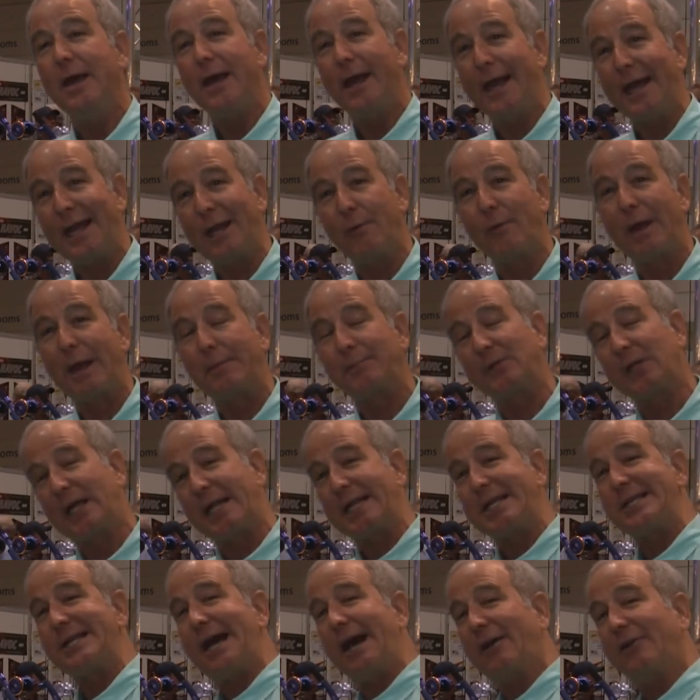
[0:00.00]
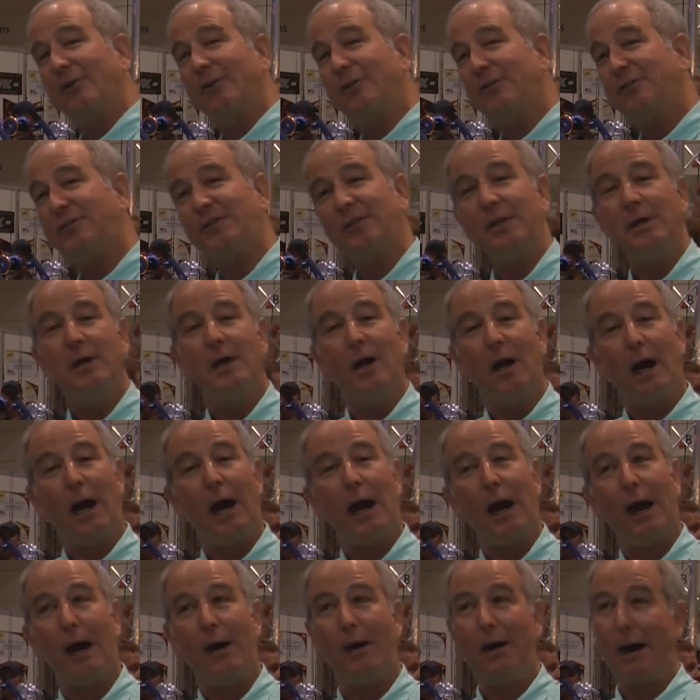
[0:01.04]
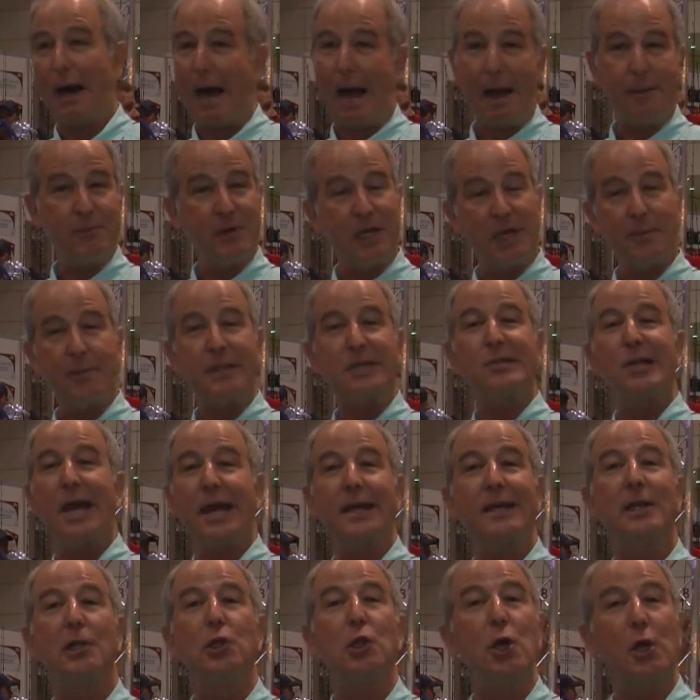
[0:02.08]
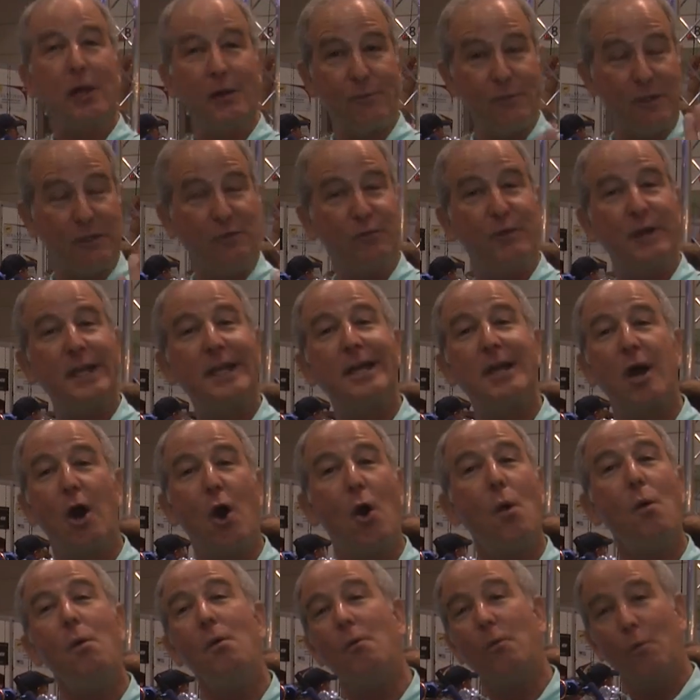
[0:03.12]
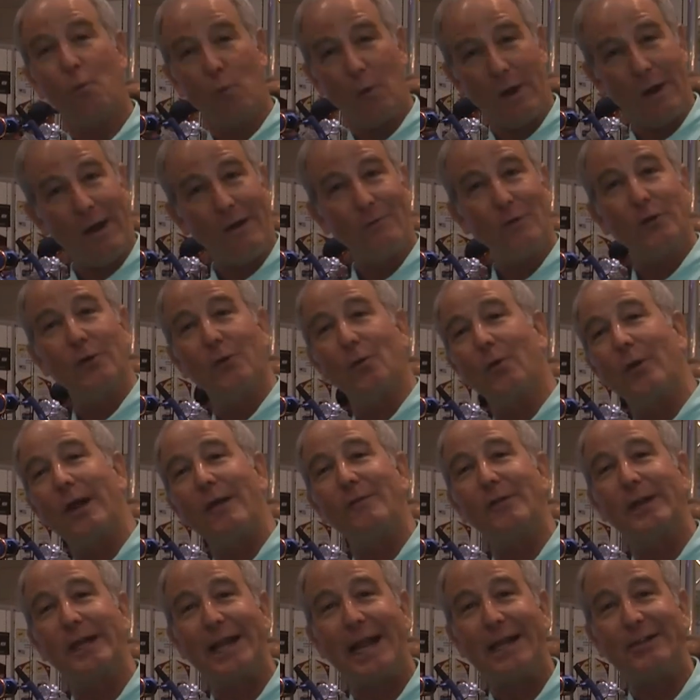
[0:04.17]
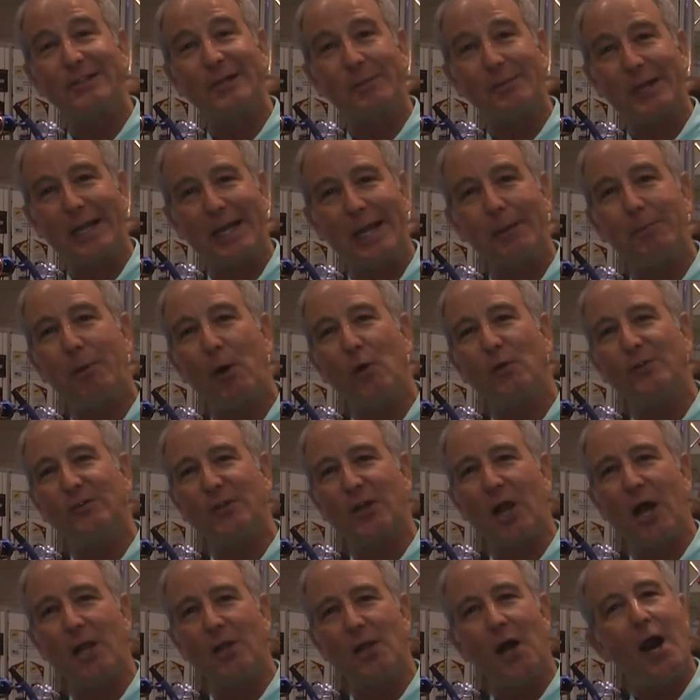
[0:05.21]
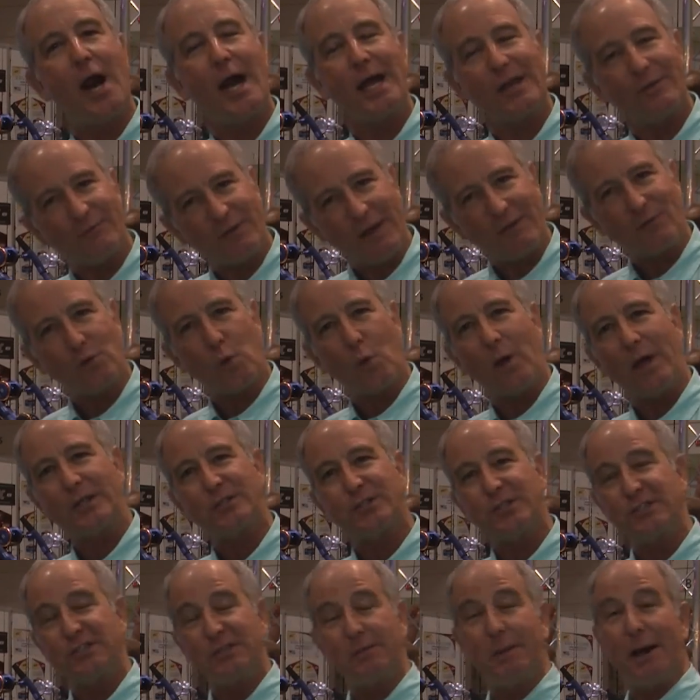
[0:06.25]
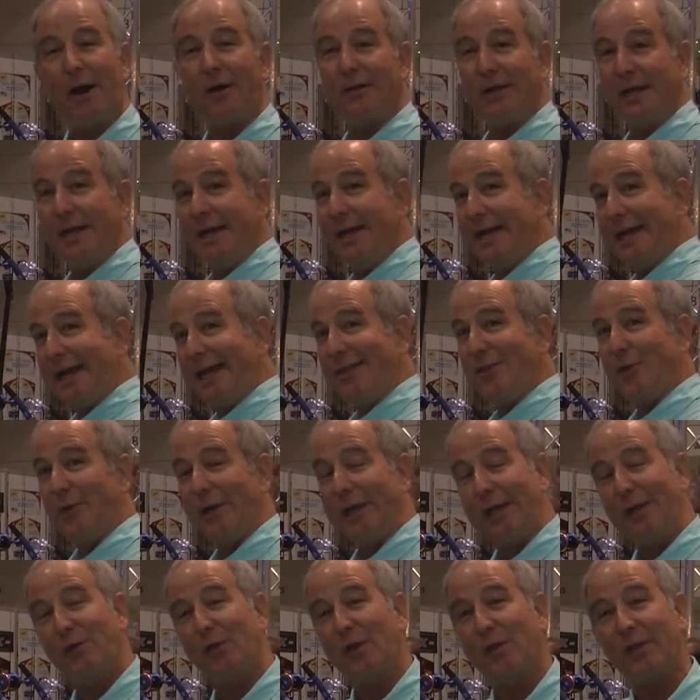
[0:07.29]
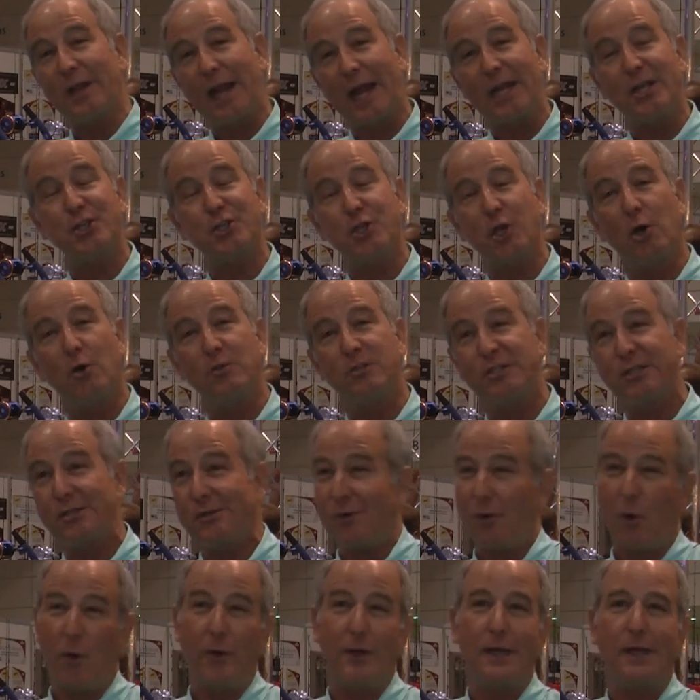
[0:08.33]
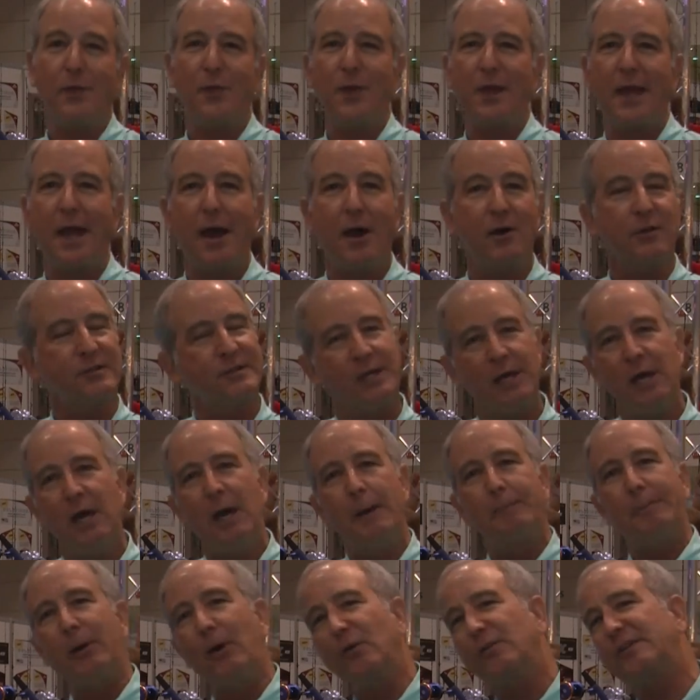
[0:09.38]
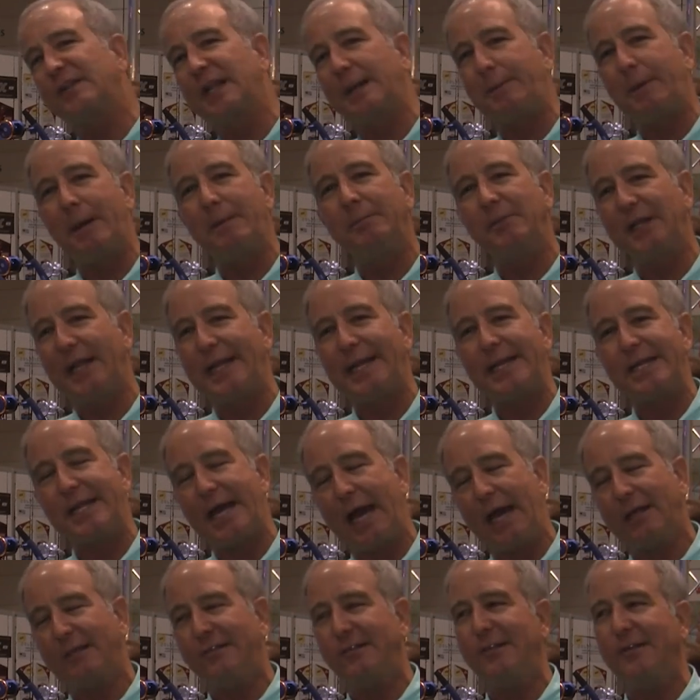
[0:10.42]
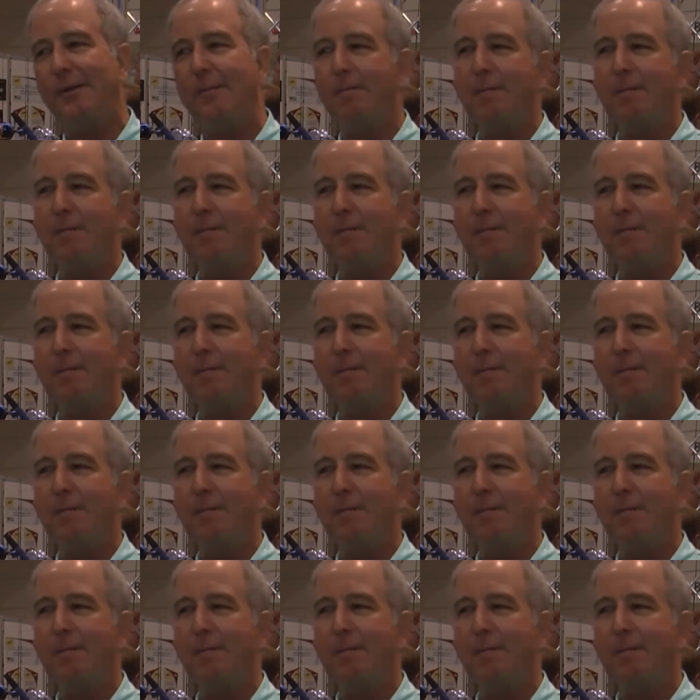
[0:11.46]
Anyway, Bloody Deckers, I'm going to be taking a look at this video wherever it ends up getting posted online. If you have questions about either anything that I showed you or anything else, post it up on Bloody Decks.